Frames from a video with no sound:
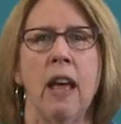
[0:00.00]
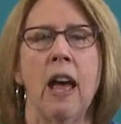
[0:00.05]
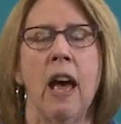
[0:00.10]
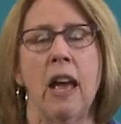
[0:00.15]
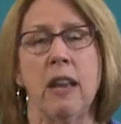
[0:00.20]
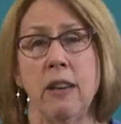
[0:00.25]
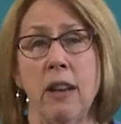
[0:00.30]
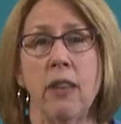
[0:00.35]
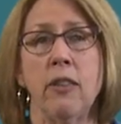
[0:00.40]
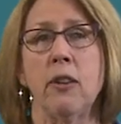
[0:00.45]

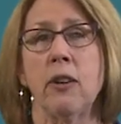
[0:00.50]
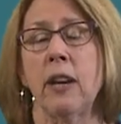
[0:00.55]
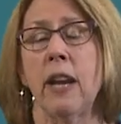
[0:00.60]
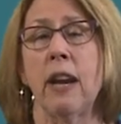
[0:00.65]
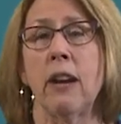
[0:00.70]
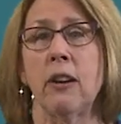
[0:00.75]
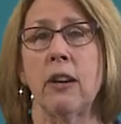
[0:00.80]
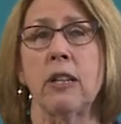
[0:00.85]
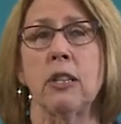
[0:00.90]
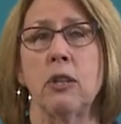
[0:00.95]
Another
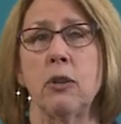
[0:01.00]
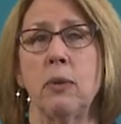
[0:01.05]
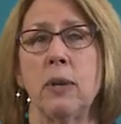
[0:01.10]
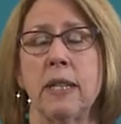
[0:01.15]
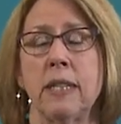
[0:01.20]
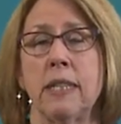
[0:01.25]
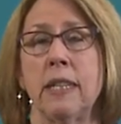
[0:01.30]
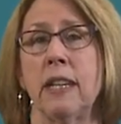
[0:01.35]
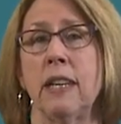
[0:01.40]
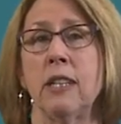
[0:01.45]

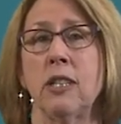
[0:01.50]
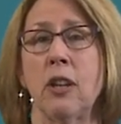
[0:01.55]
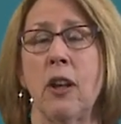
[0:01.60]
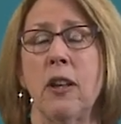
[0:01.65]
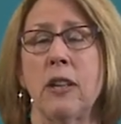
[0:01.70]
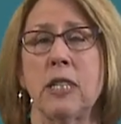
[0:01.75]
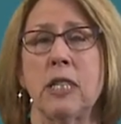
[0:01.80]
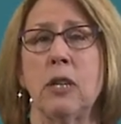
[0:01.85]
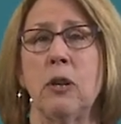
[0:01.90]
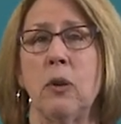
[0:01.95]
characteristic is
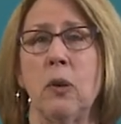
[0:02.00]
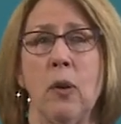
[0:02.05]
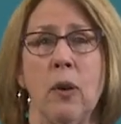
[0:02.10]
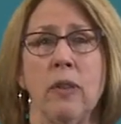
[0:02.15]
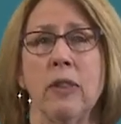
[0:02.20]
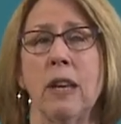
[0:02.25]
also